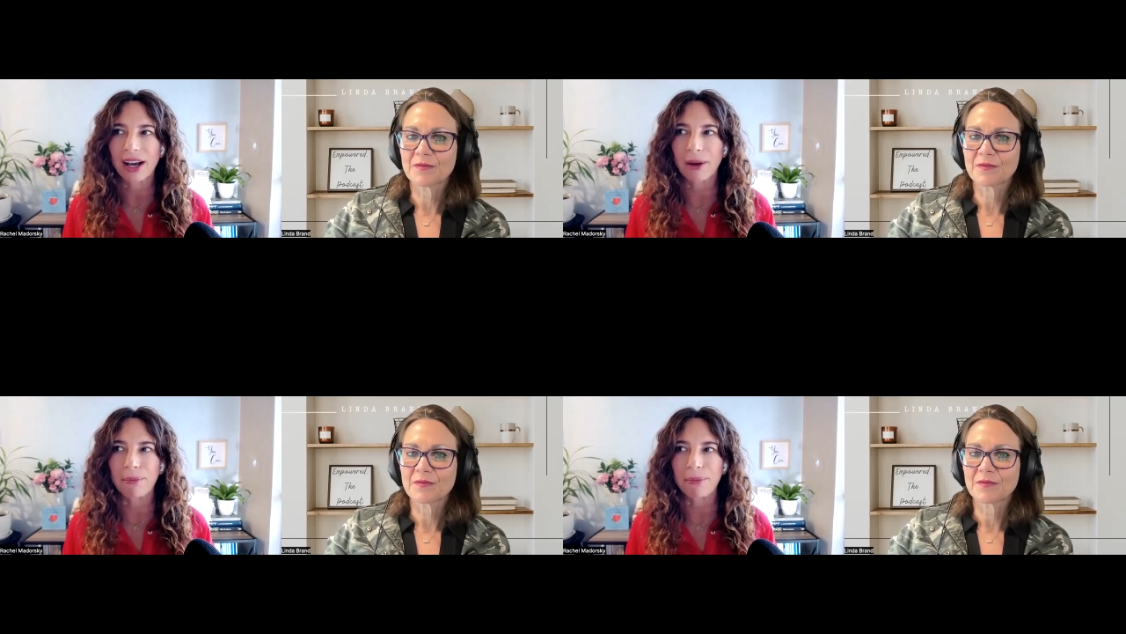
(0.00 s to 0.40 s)

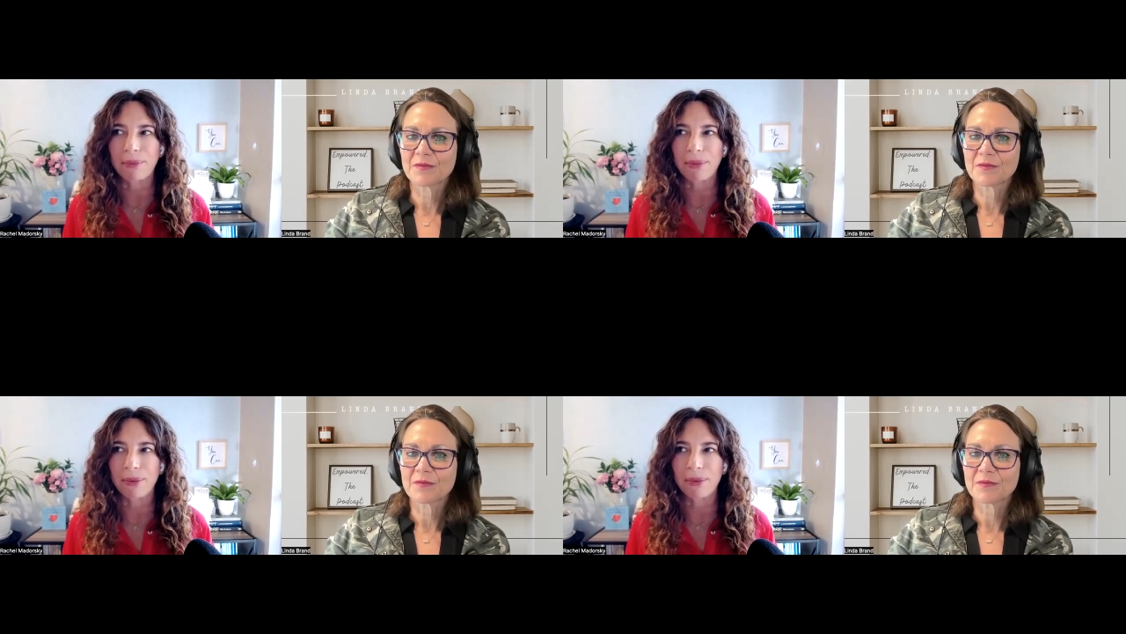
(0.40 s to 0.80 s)
Speaker 1: uh,
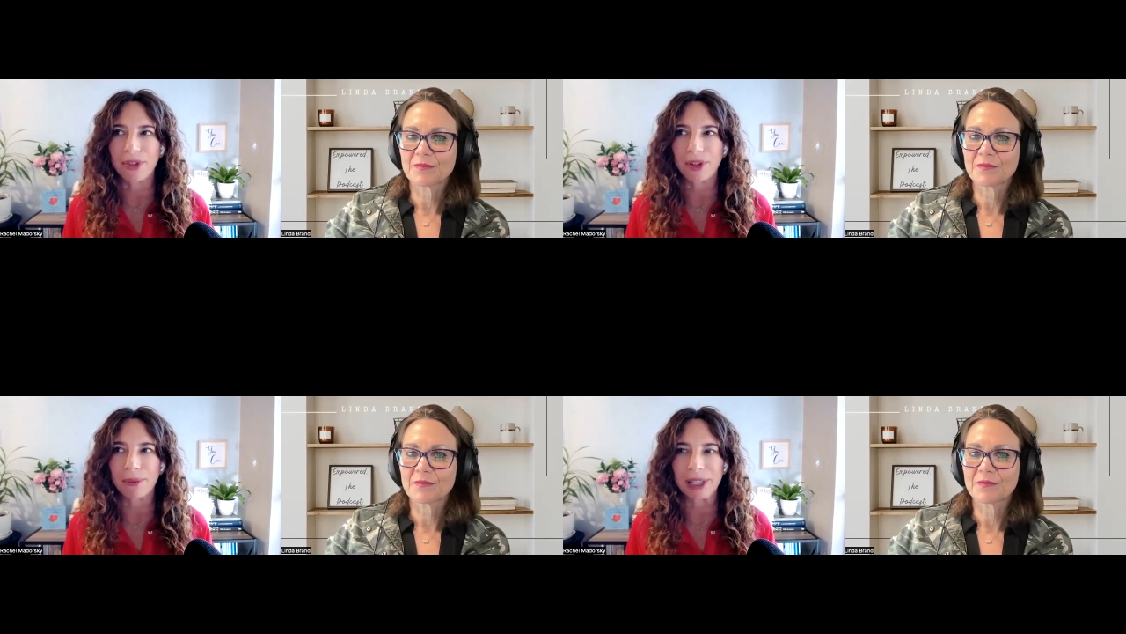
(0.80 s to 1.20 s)

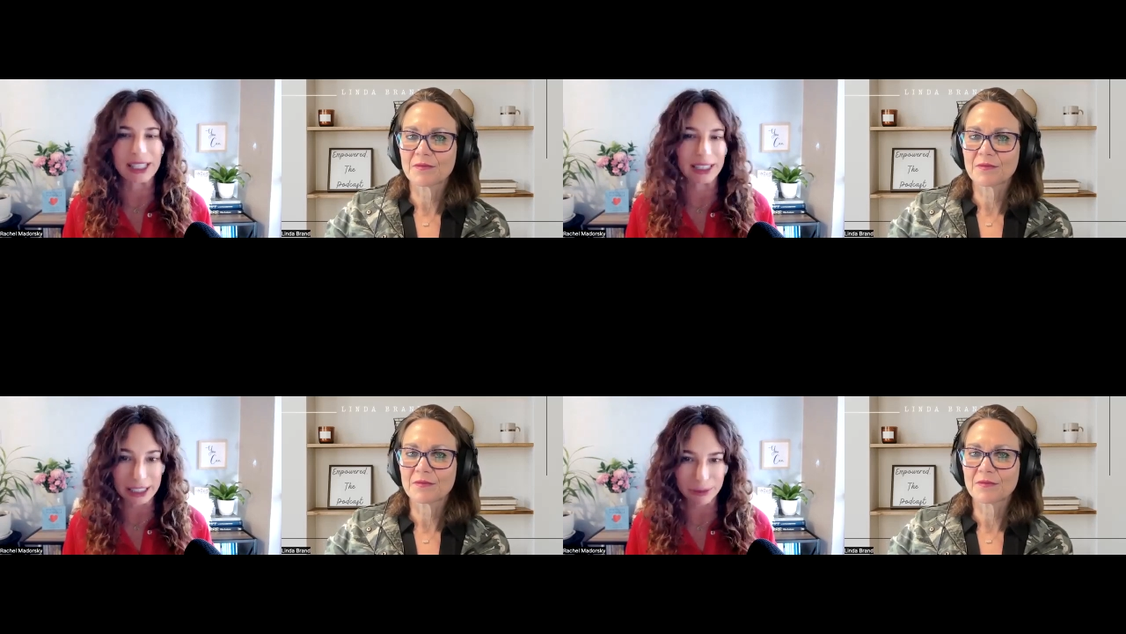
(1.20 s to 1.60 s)
The Big
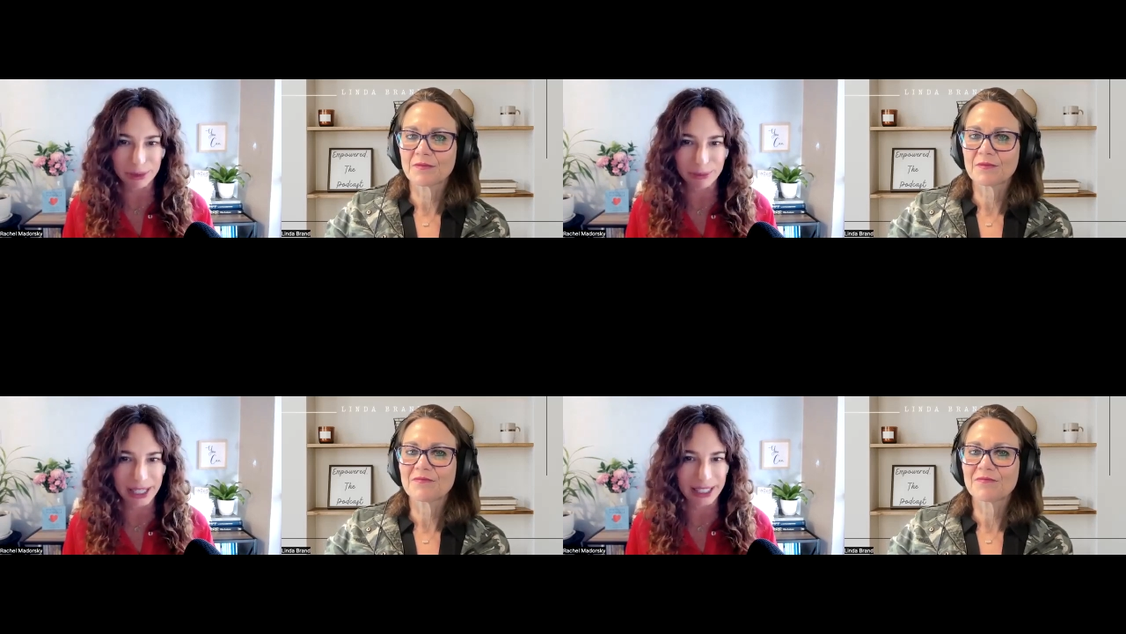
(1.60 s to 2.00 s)
Leap
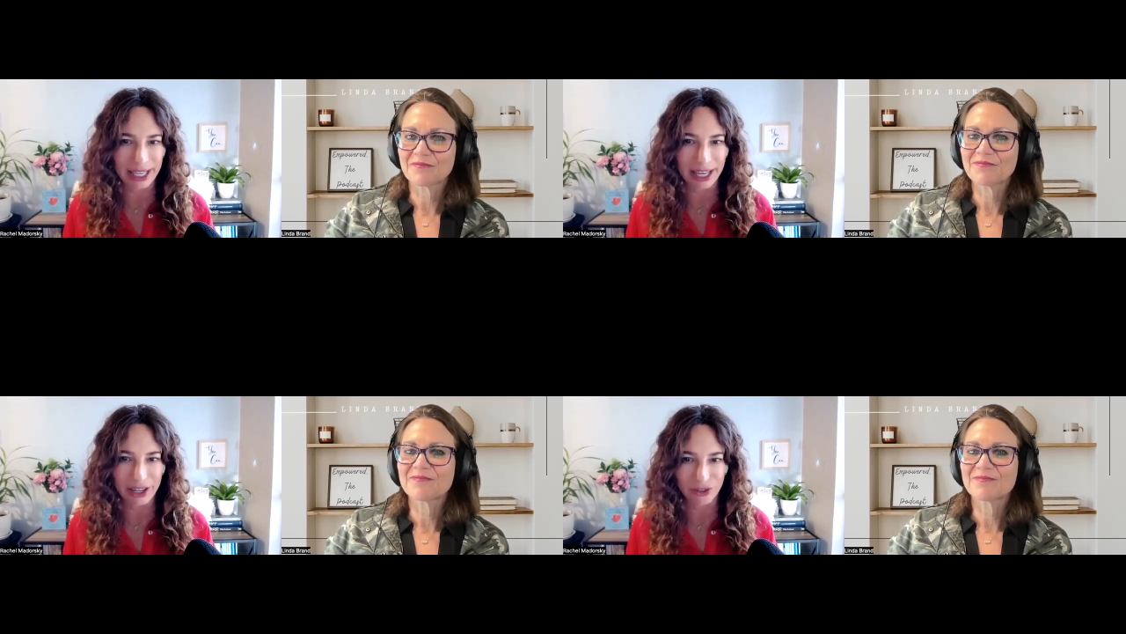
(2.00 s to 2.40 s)
by Gay
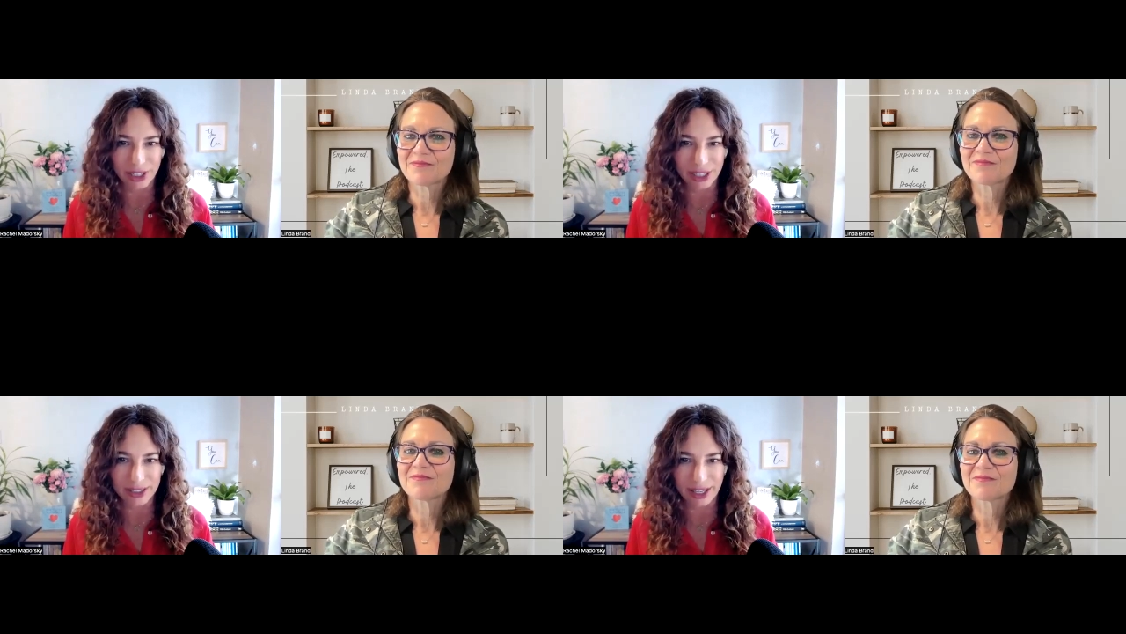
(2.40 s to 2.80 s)

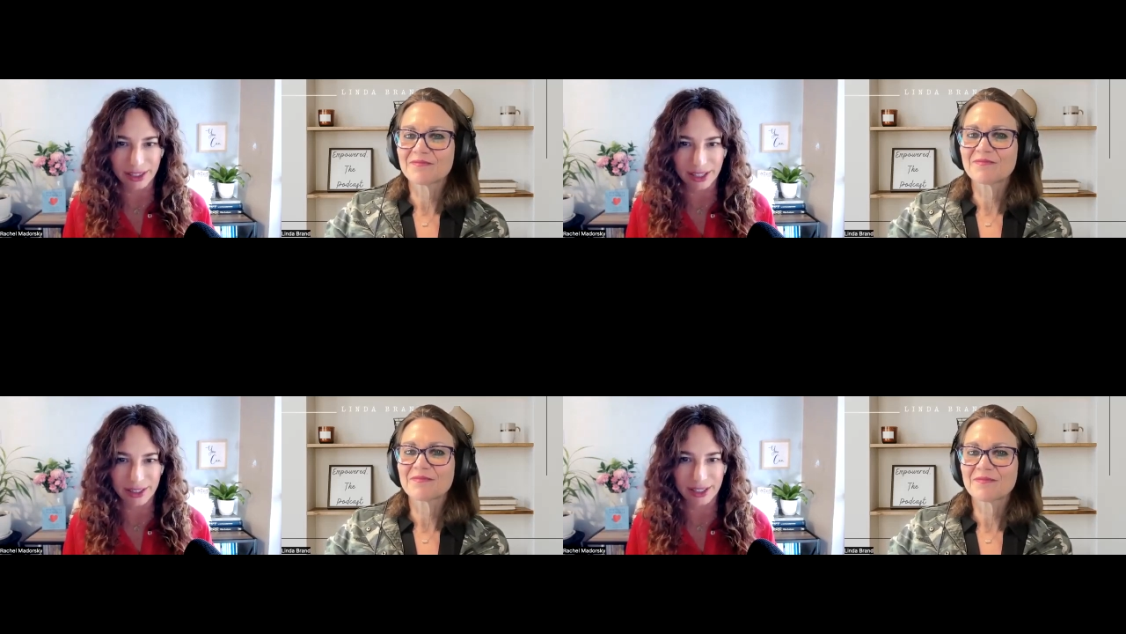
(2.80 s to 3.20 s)
Hendricks. I
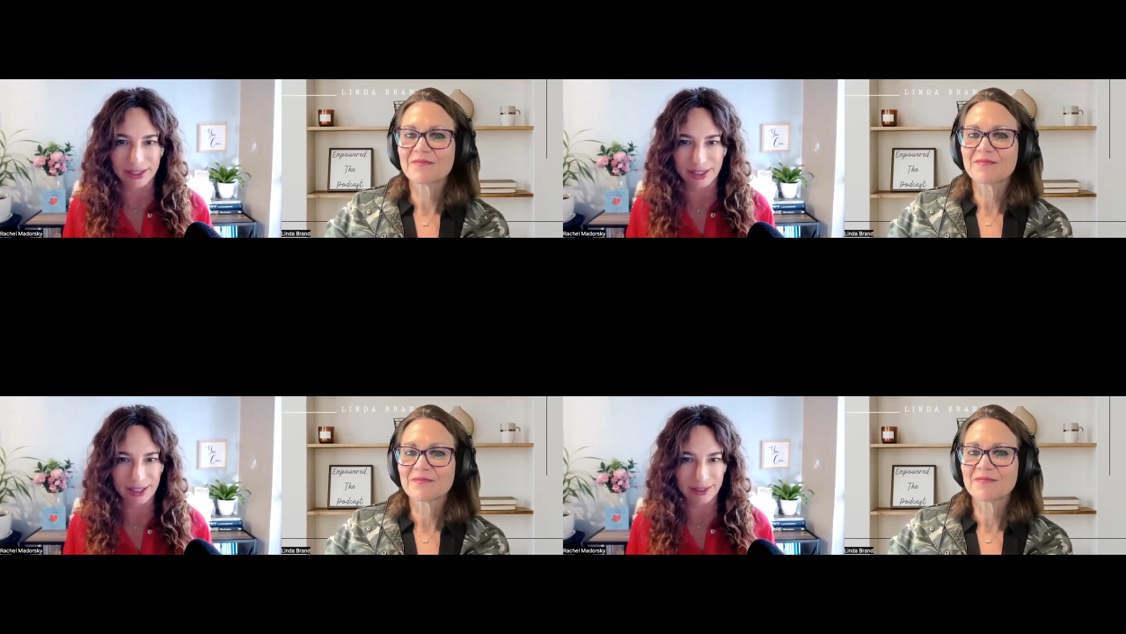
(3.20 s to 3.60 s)
think that's
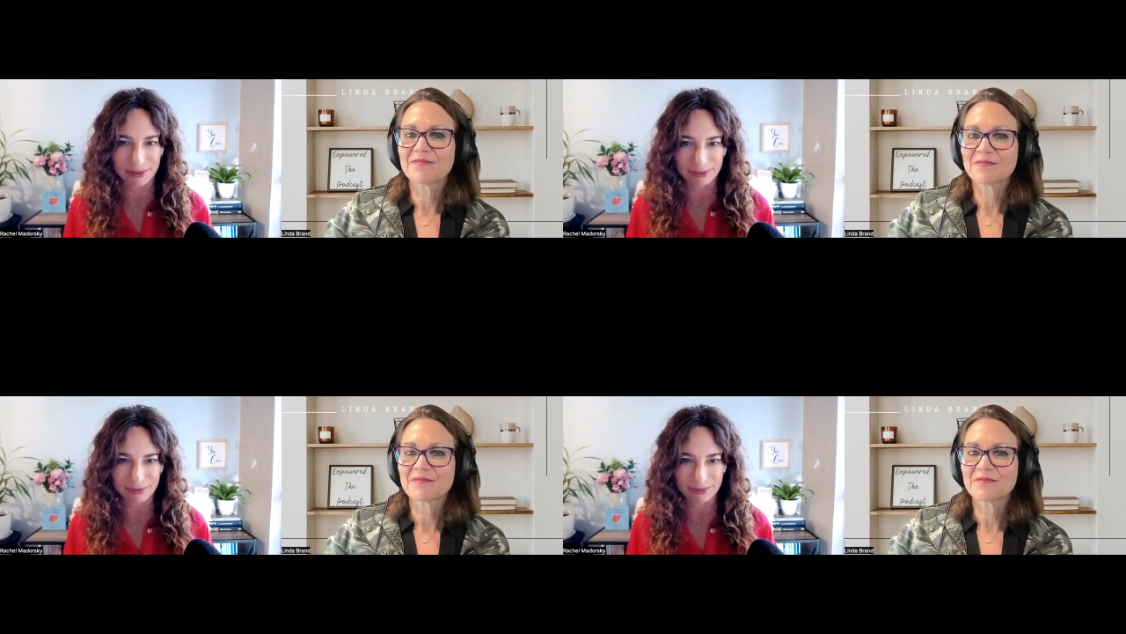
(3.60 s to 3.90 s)
like